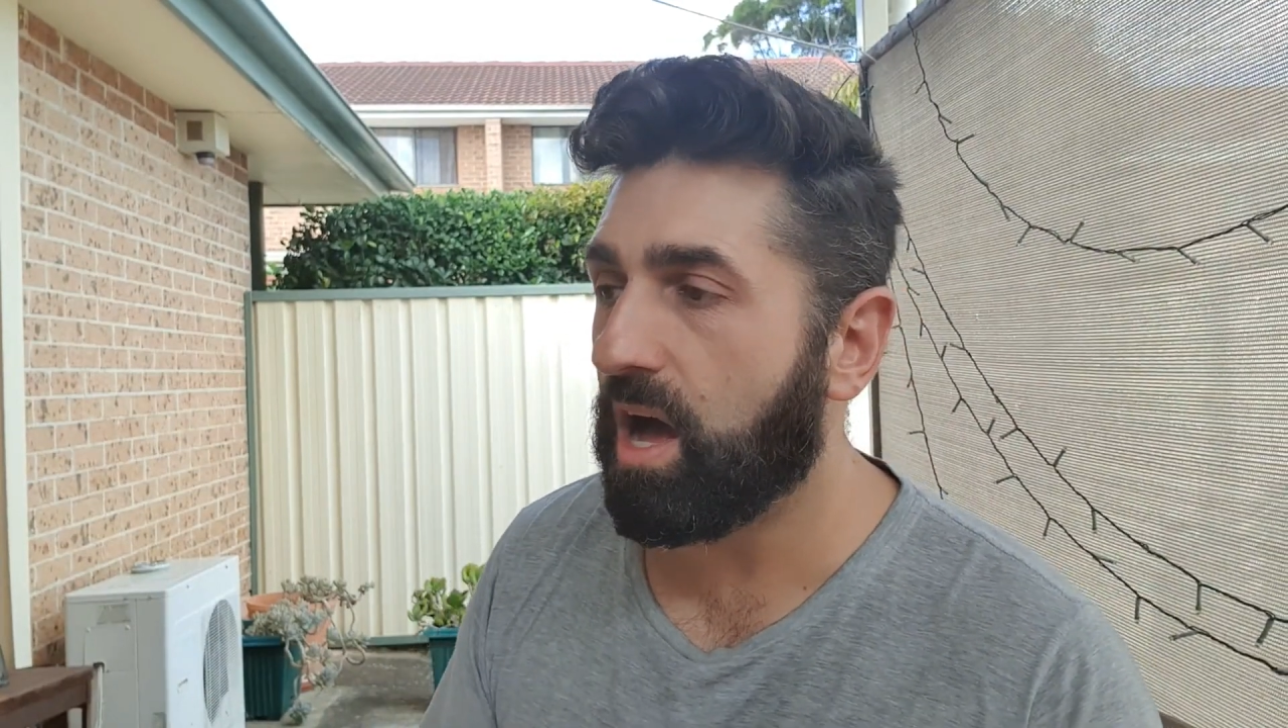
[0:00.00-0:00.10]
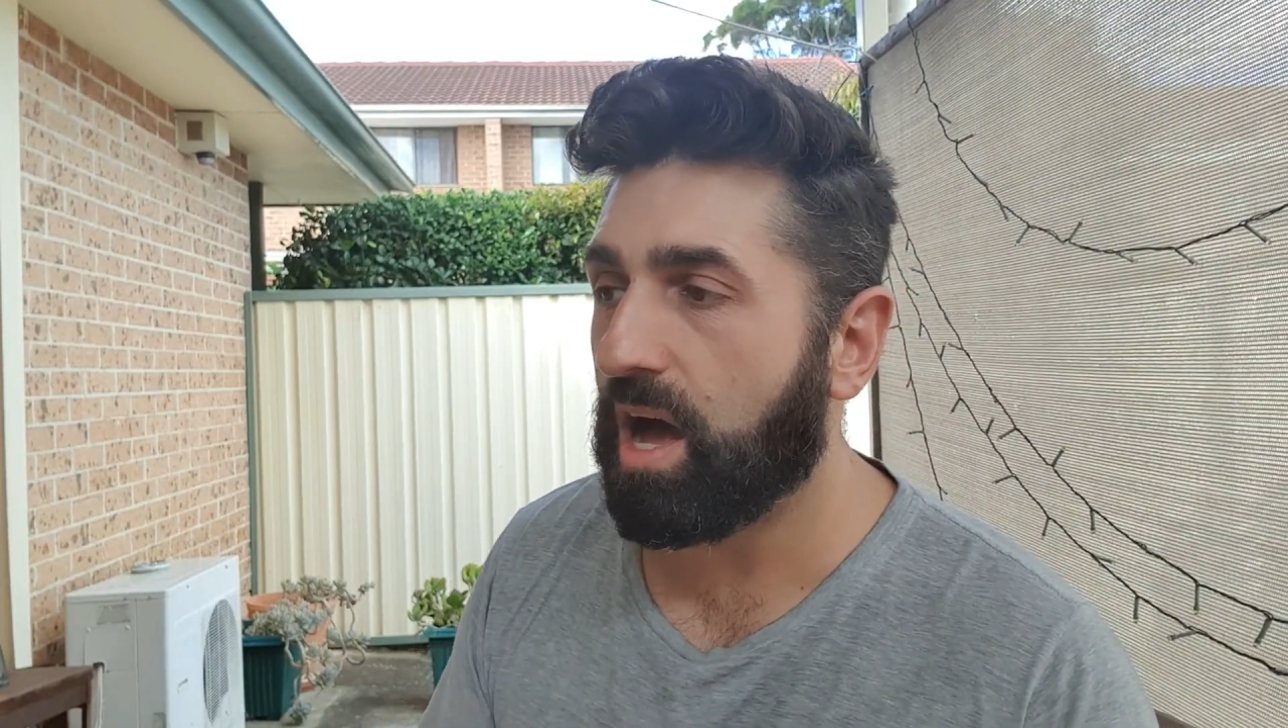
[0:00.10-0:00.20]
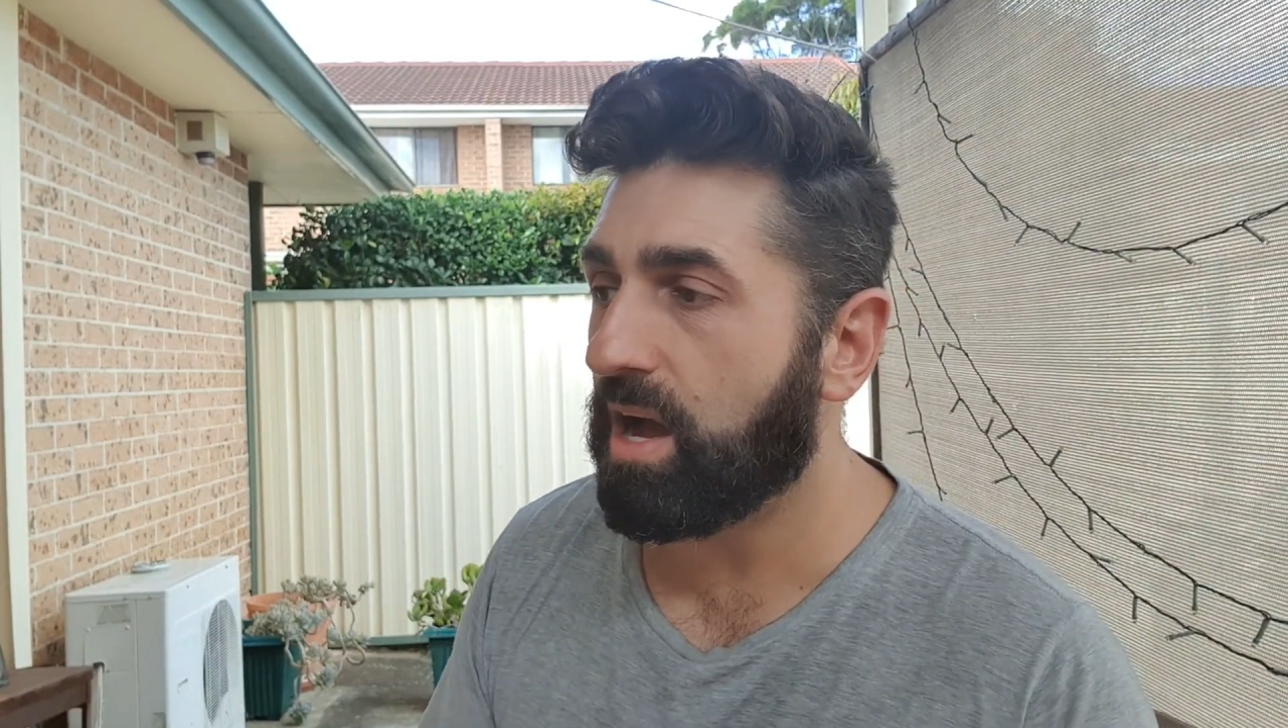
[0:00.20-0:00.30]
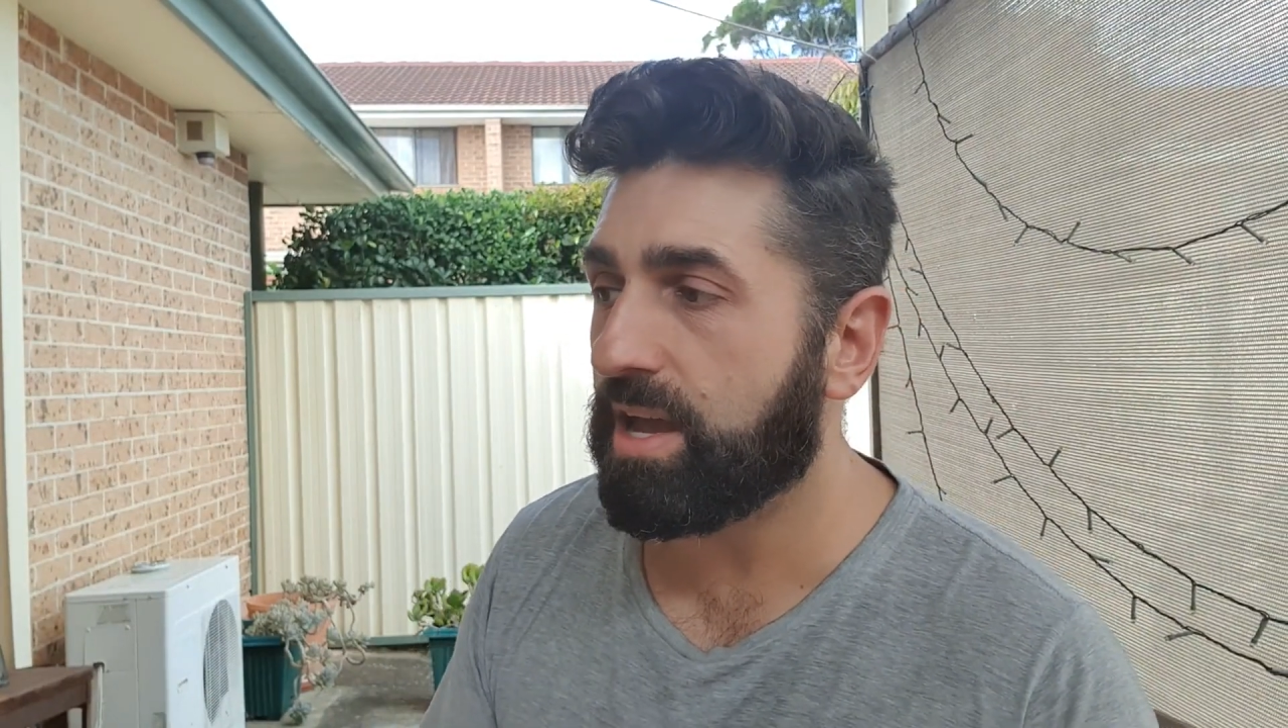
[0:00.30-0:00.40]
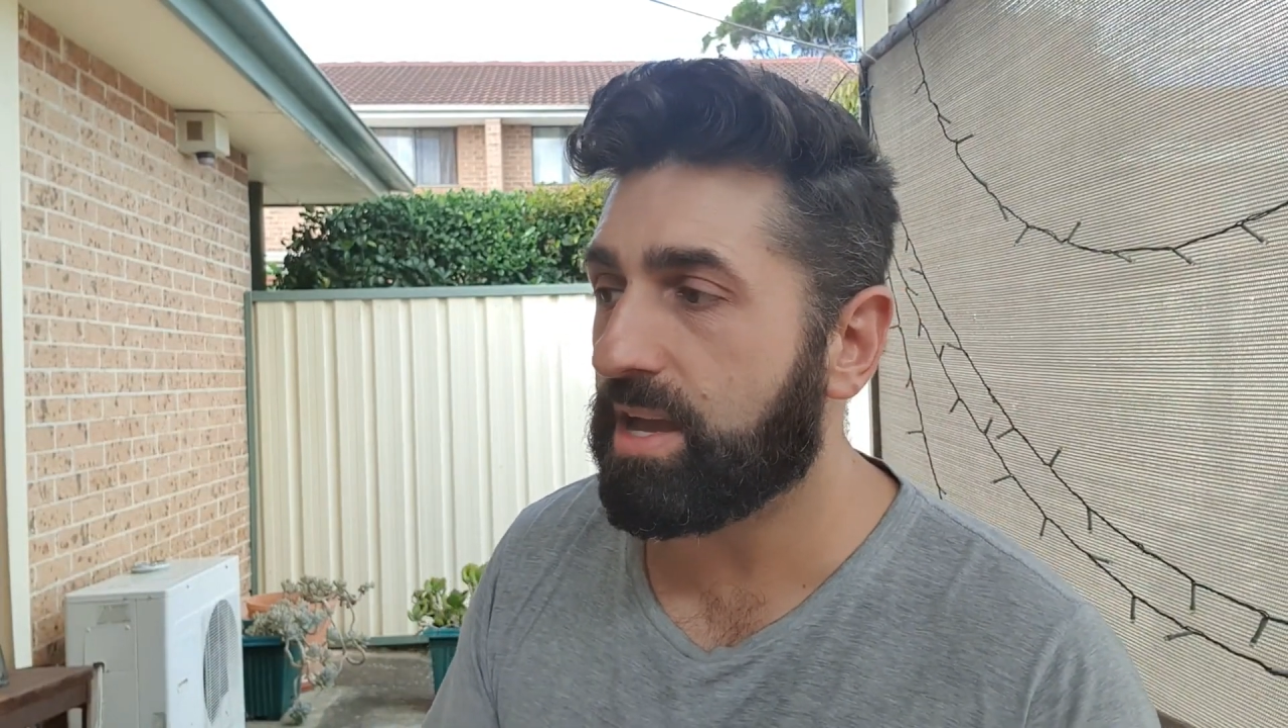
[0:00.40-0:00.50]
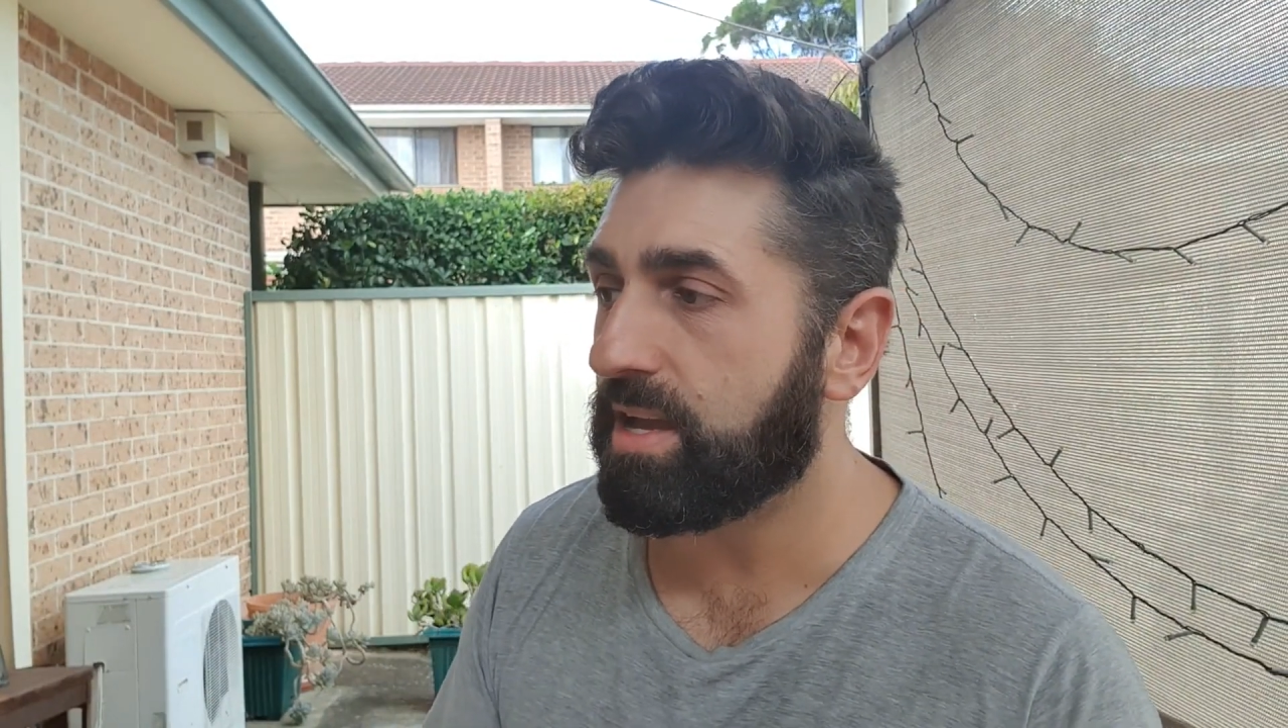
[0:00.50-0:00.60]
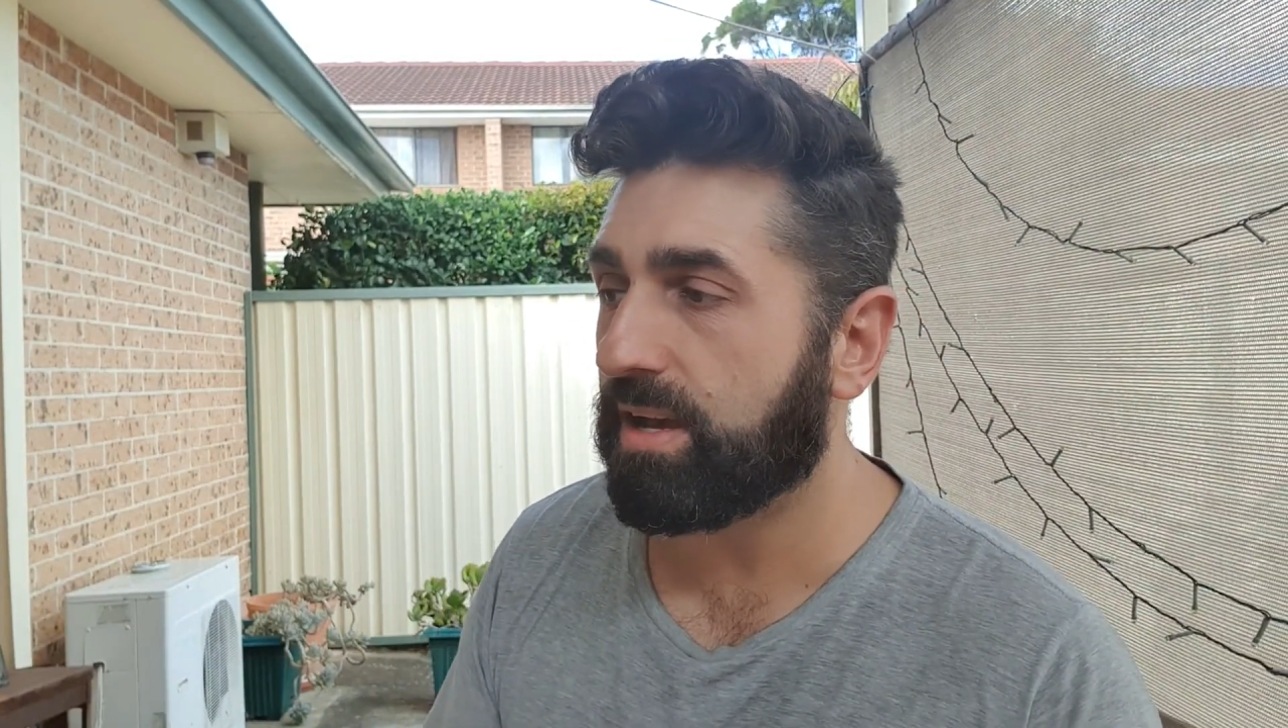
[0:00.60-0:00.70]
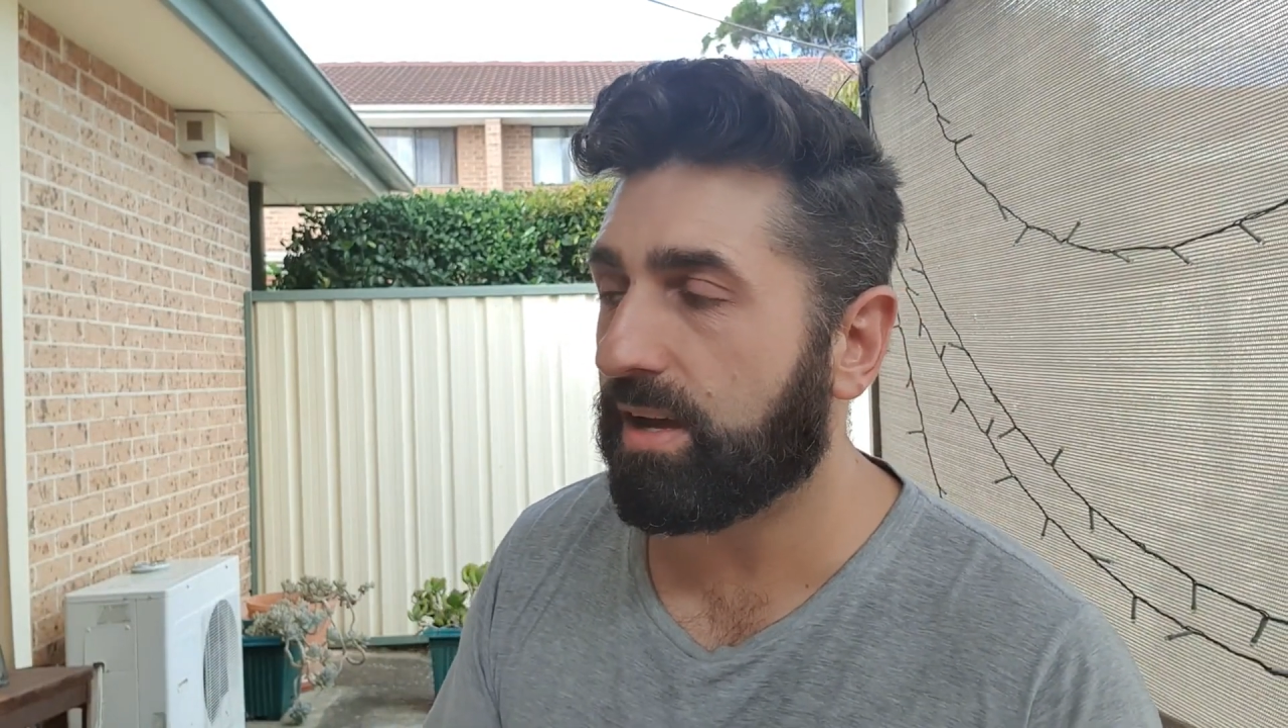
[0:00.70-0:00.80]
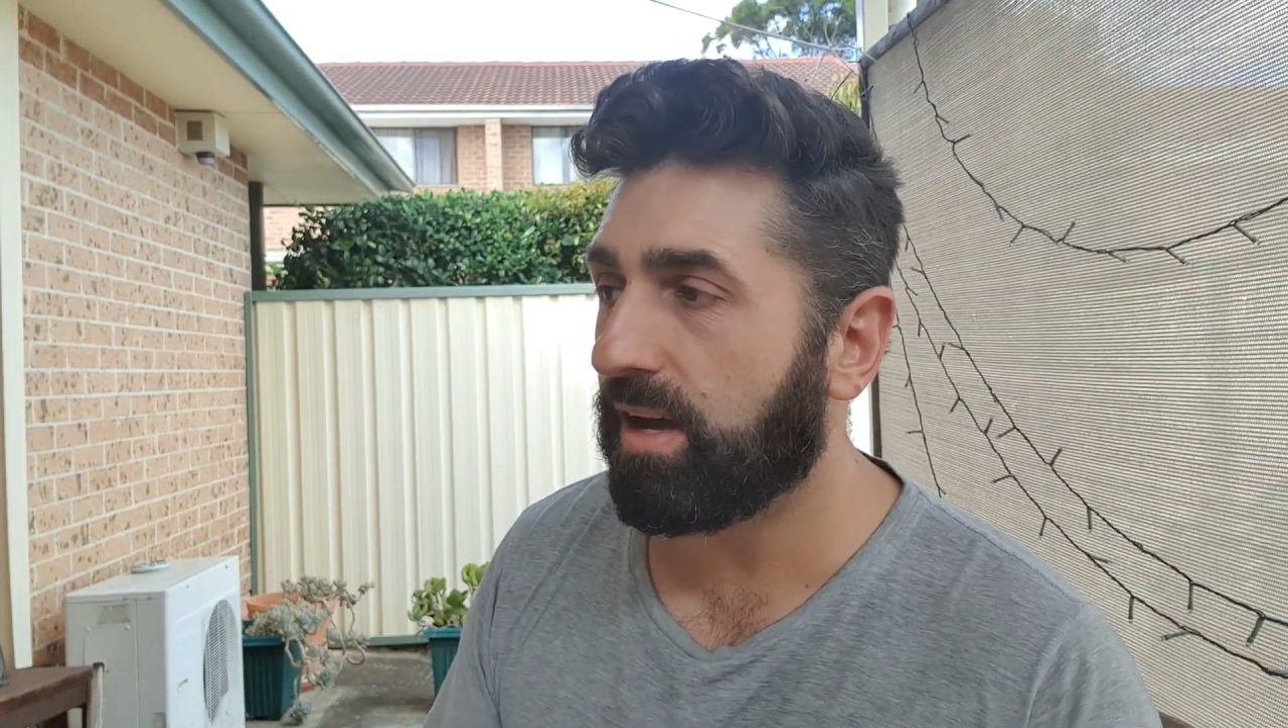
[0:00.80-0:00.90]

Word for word: I